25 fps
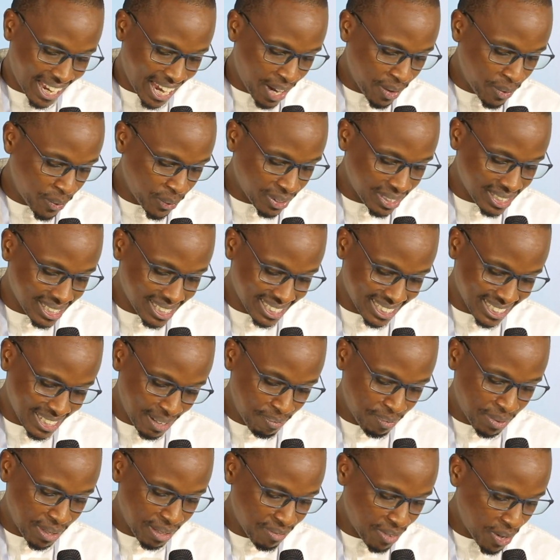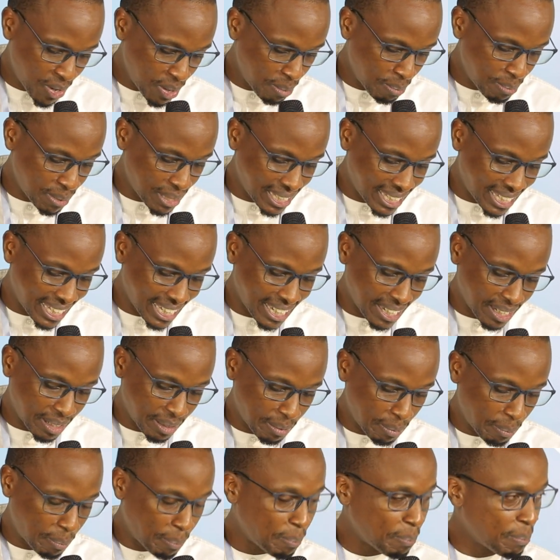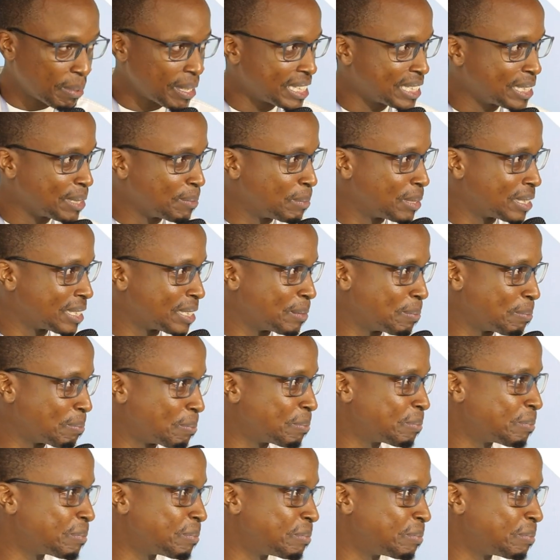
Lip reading: I wrote something very big here, pessimism.